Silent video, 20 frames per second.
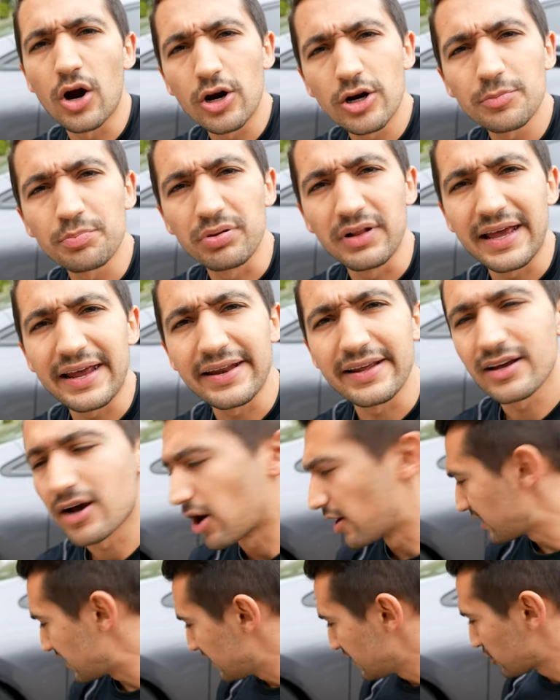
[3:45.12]
aren't planning
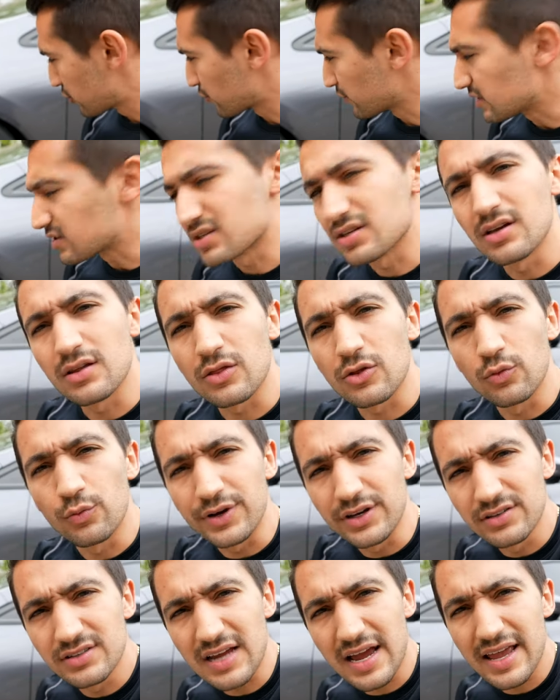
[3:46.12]
on increasing the
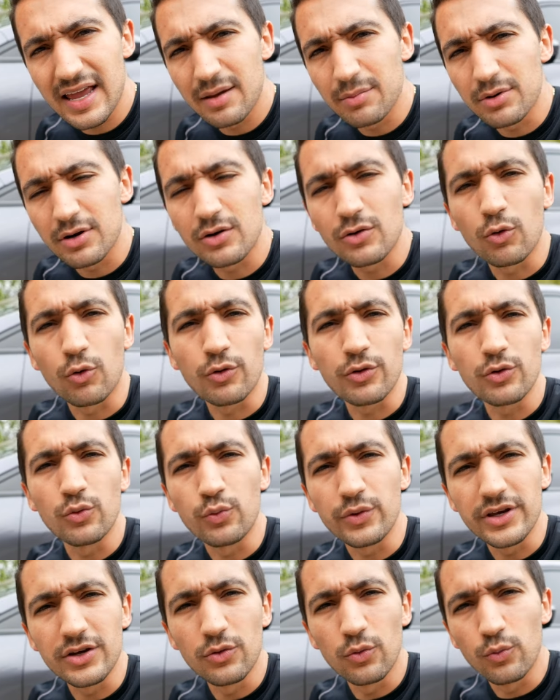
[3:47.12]
wheel diameter or the
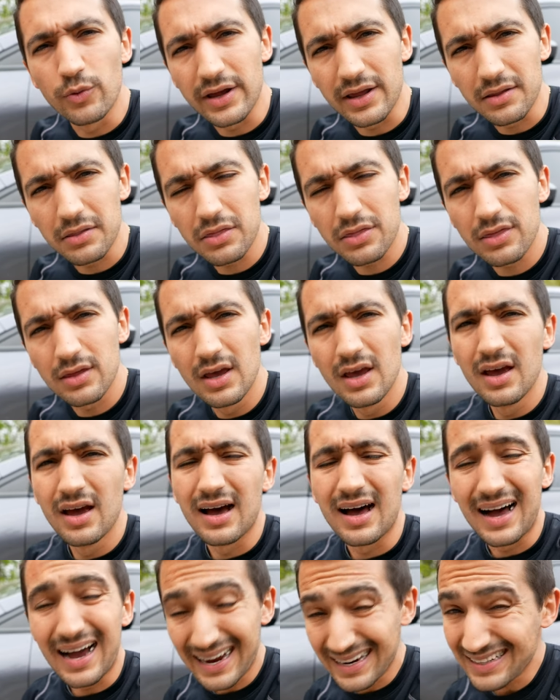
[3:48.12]
wheel width,
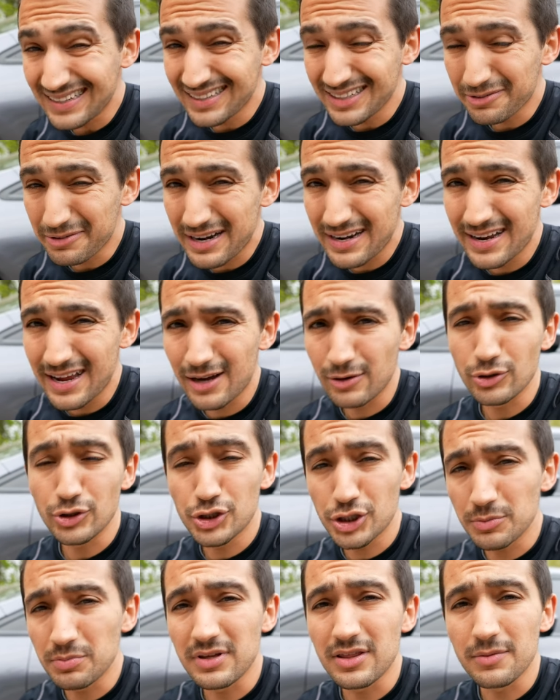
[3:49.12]
ideally right now
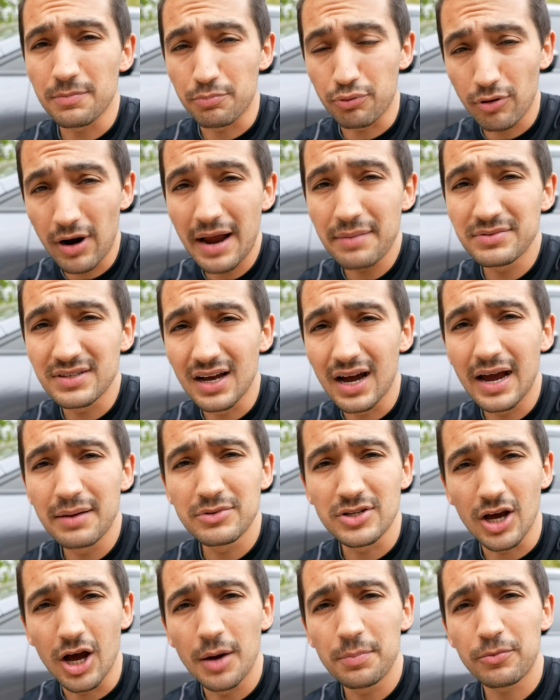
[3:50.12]
should be the prime time
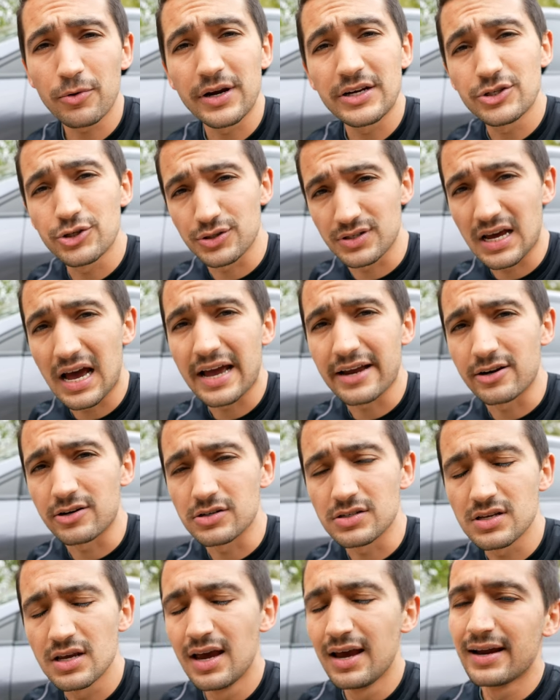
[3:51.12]
to upgrade your
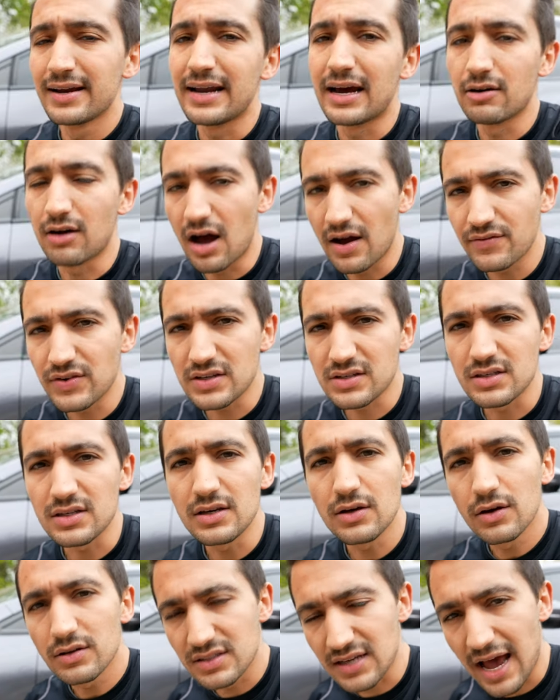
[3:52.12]
tires. Now,
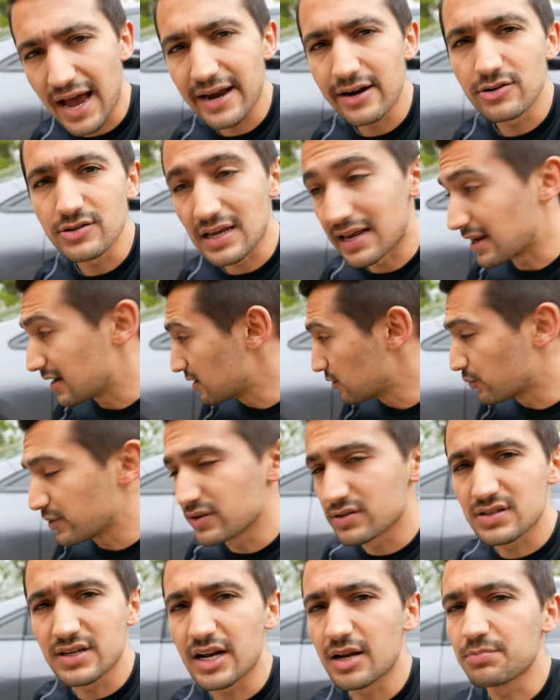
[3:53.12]
obviously tires and a wheel
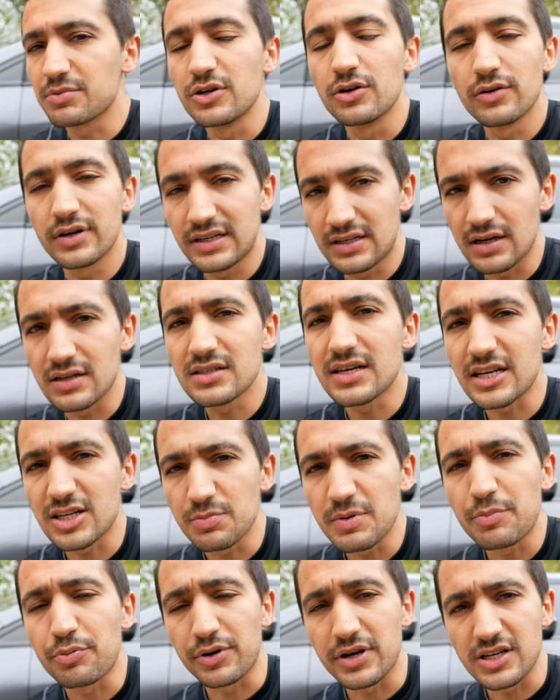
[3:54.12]
setup, you know, it does get to
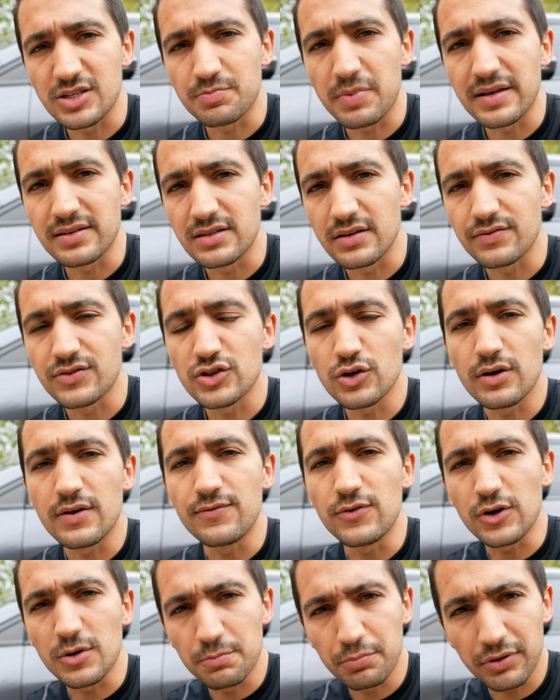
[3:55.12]
be pretty expensive. So if
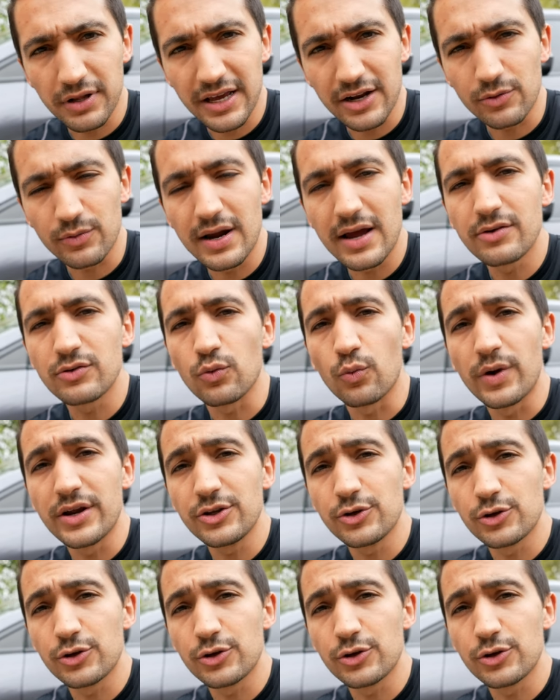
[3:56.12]
you can play it around when